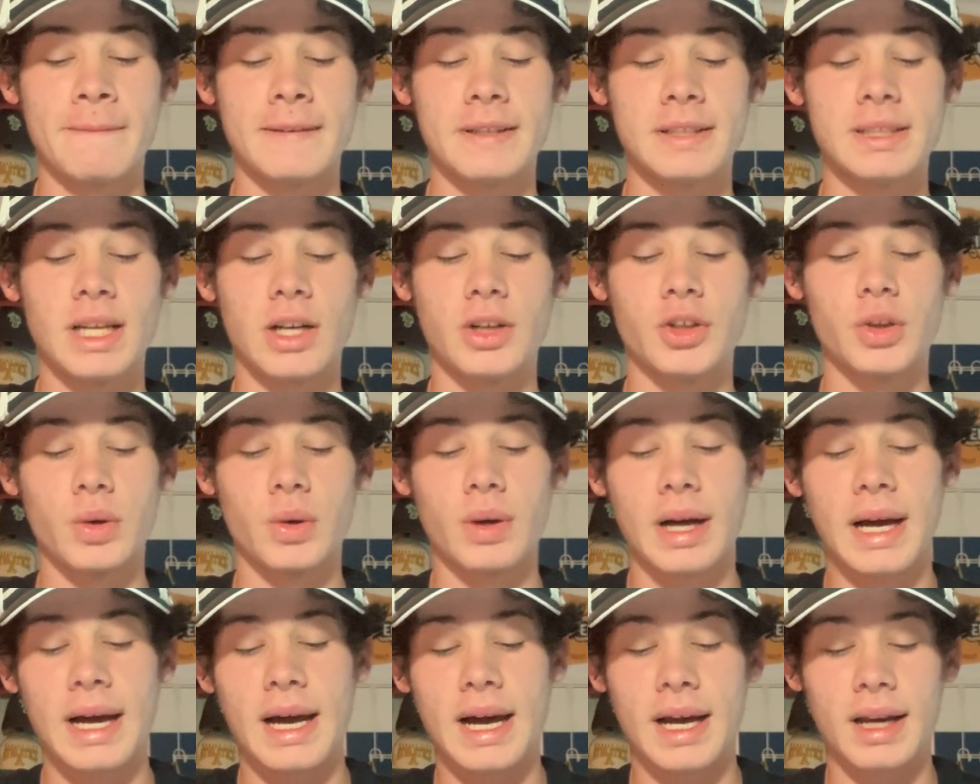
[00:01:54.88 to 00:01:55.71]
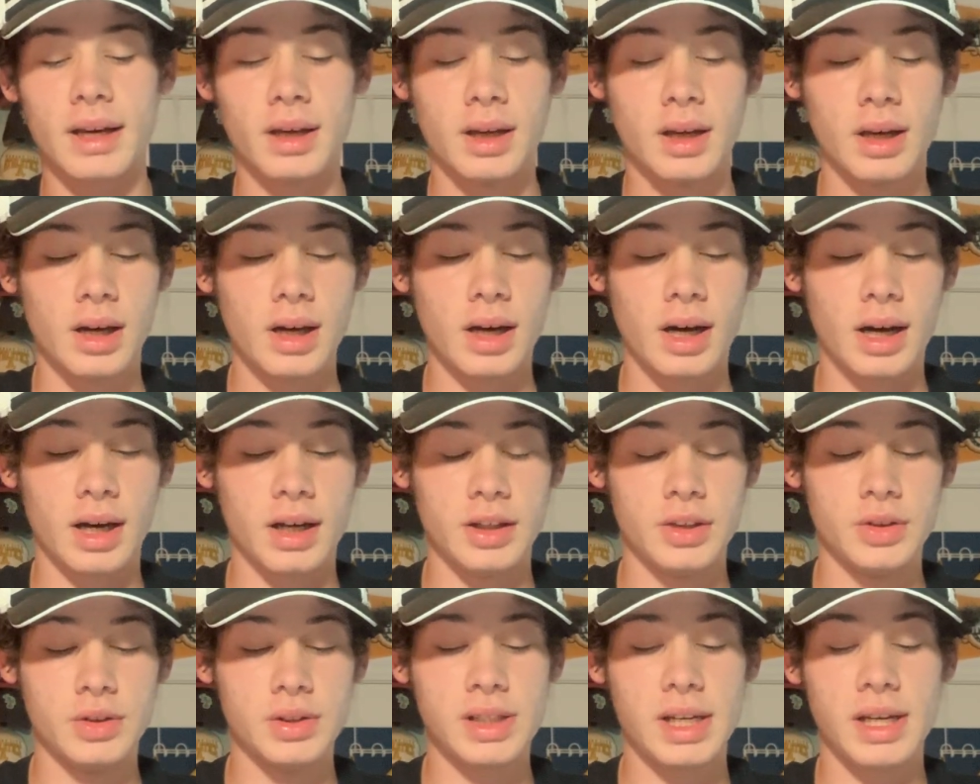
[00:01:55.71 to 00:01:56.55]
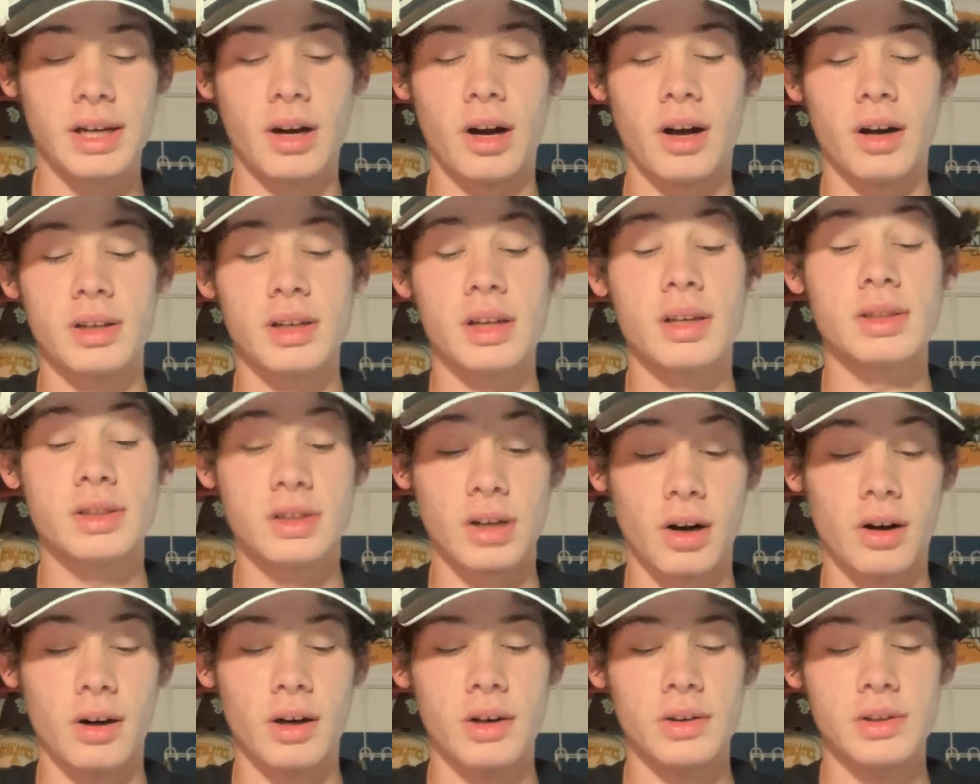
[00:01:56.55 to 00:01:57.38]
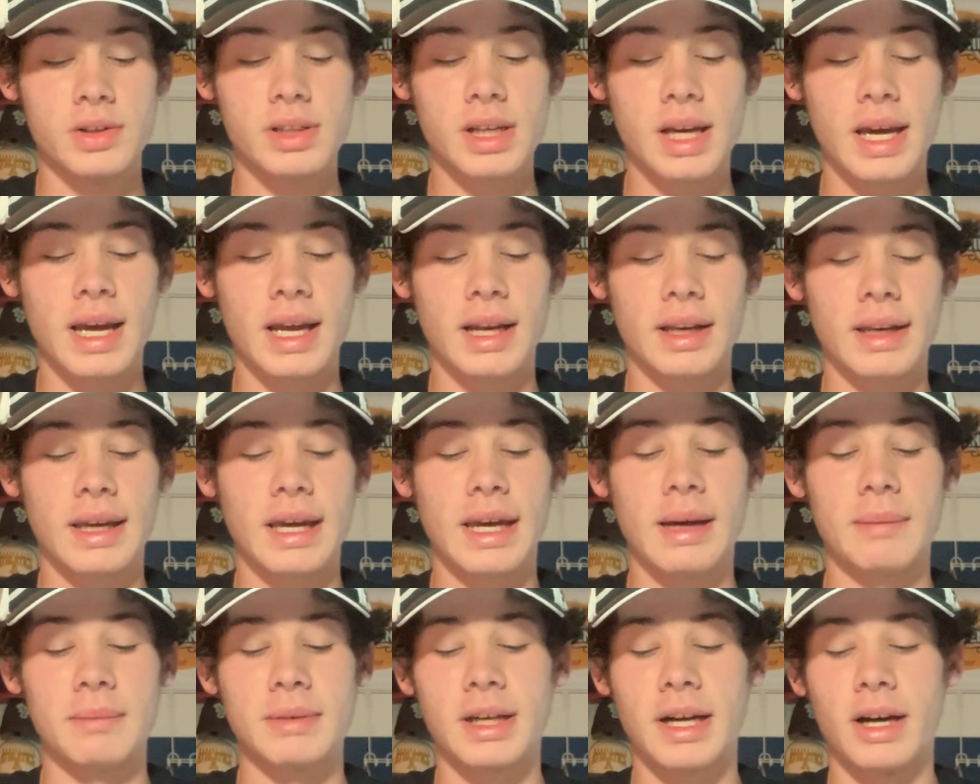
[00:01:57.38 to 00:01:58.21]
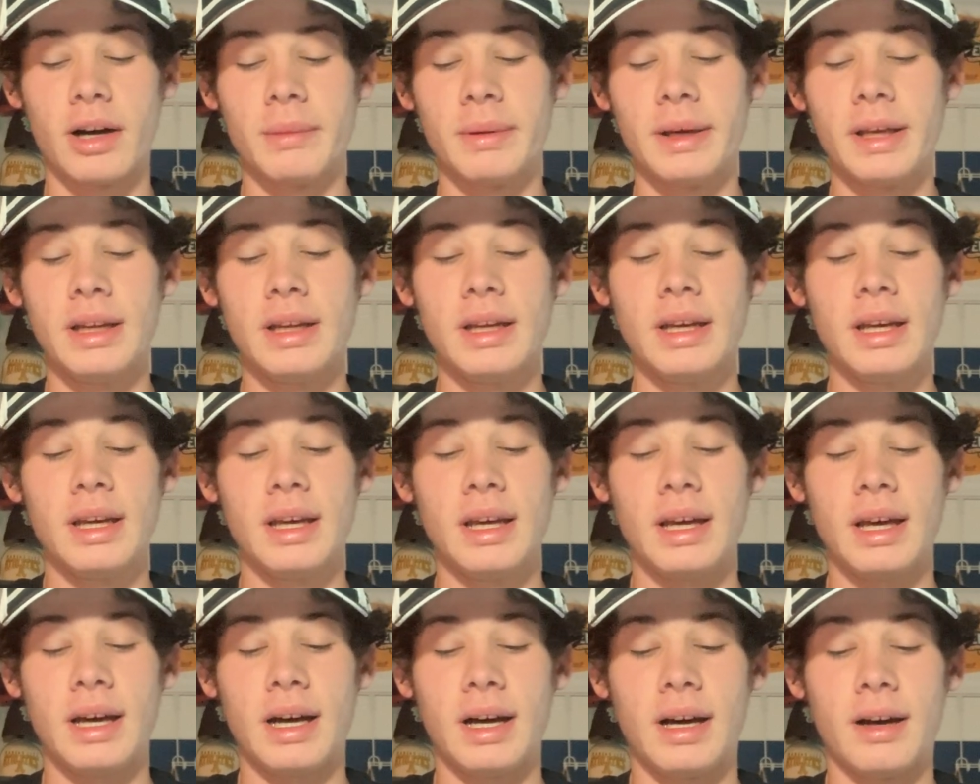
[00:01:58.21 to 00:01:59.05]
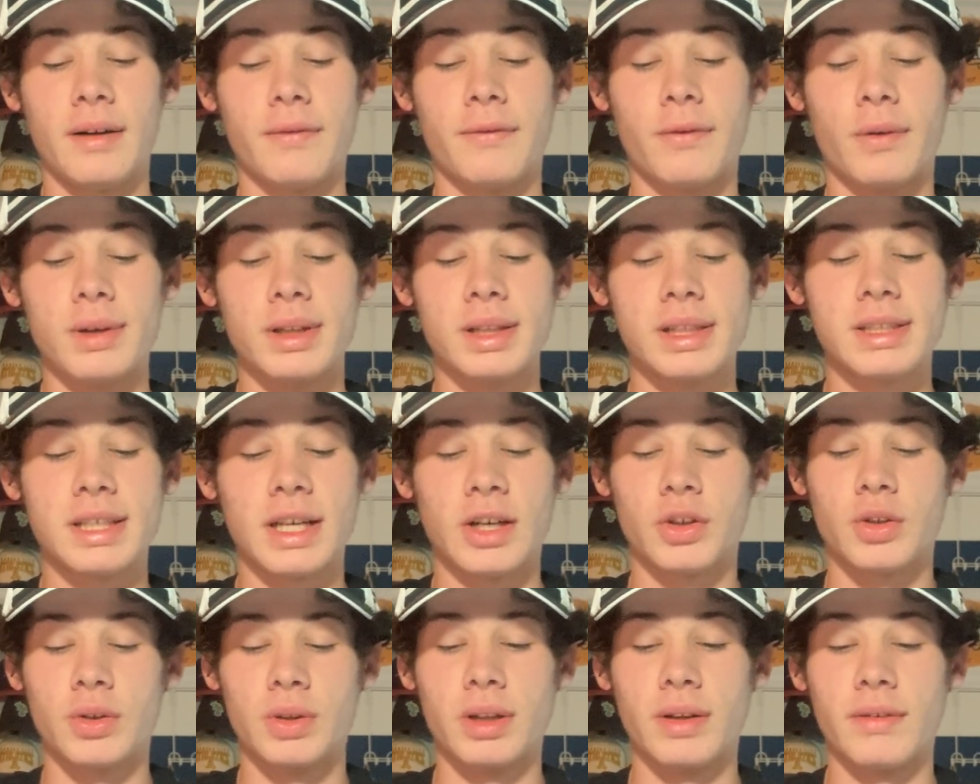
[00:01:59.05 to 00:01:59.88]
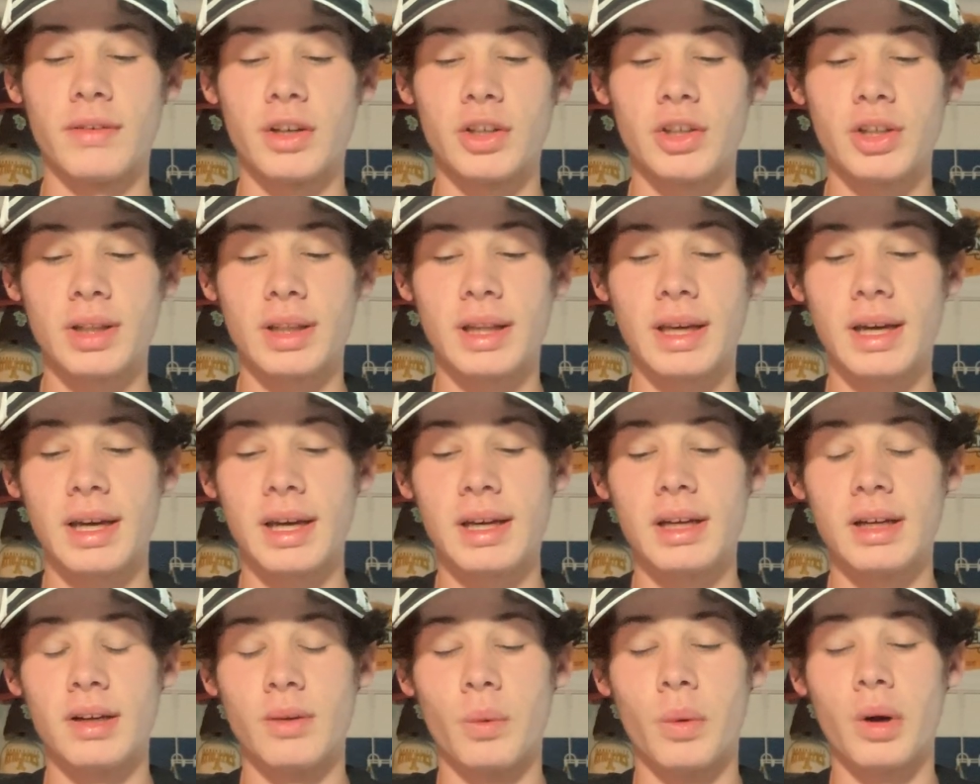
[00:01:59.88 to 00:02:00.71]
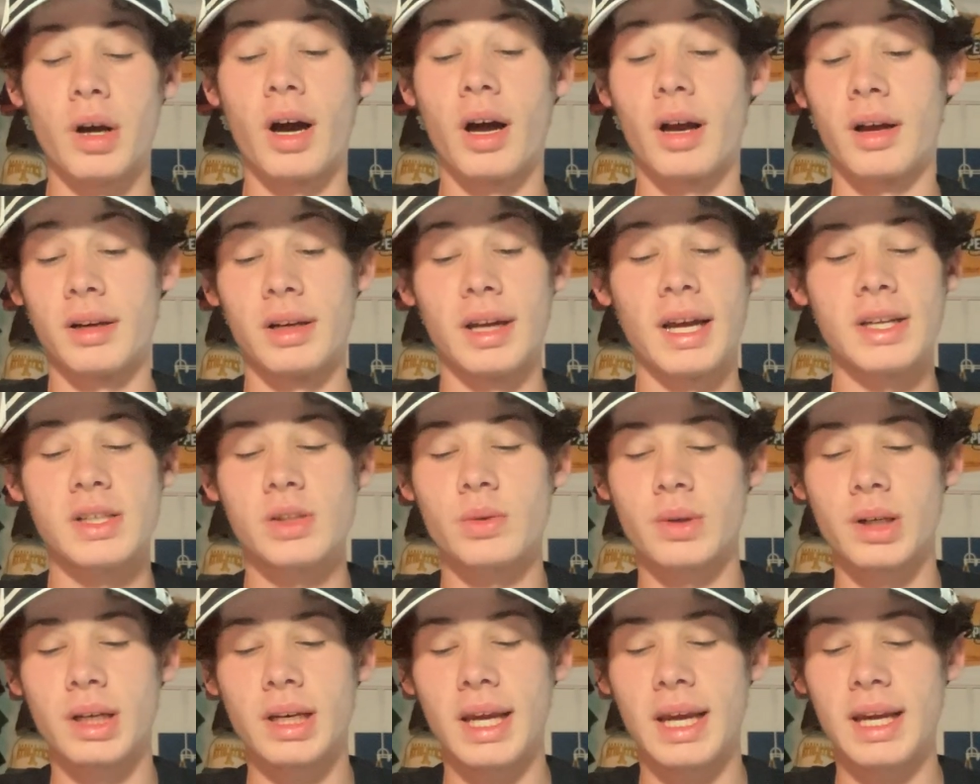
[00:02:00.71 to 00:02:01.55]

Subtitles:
The Central had Yusei Saros and Cam Talbot. For the Central Division, they got a nice win,